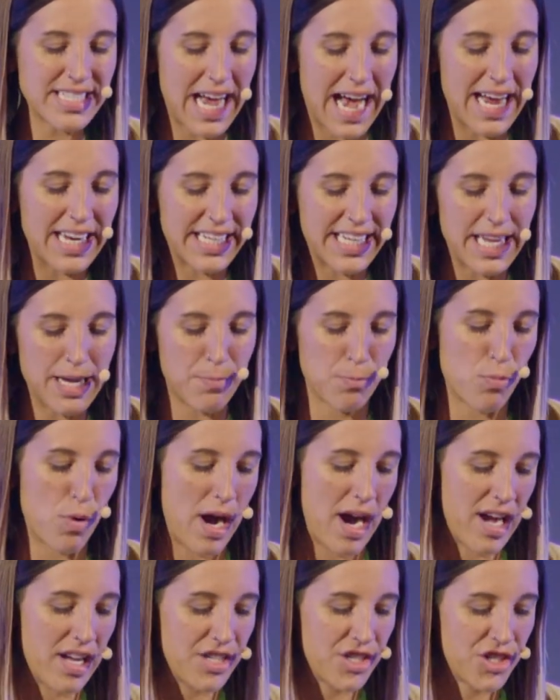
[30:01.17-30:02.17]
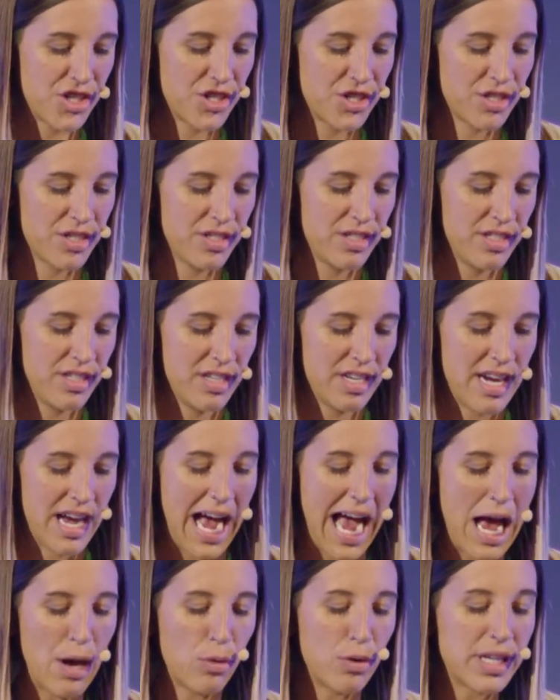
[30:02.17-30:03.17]
I keep watch.
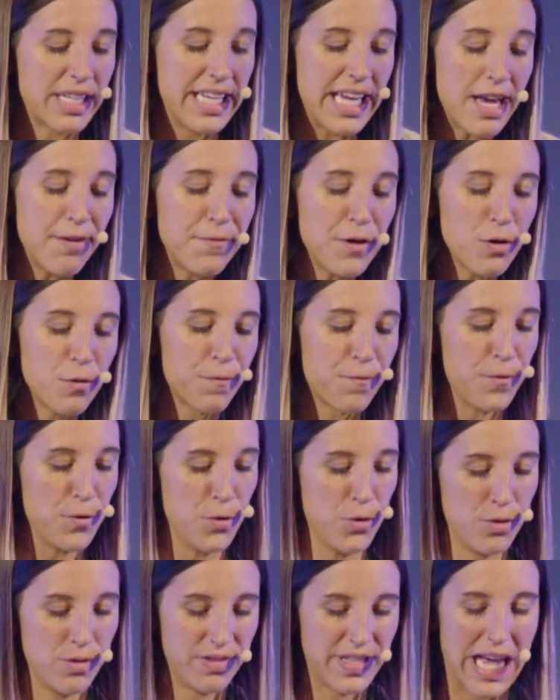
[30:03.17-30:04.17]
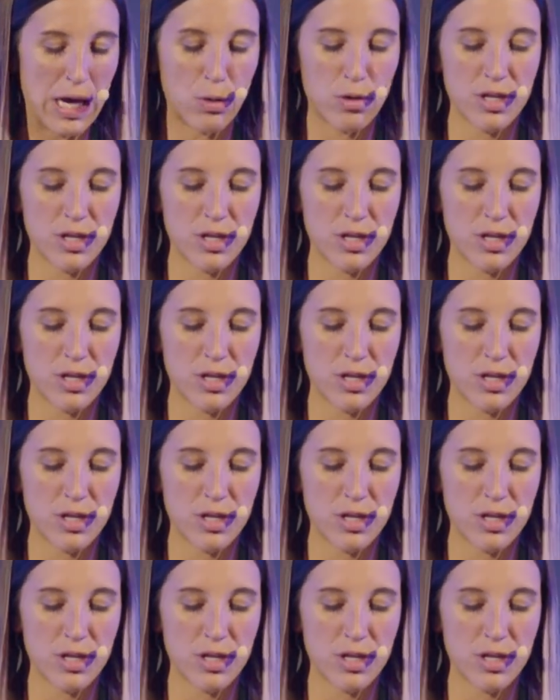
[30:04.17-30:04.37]
I will give you food that will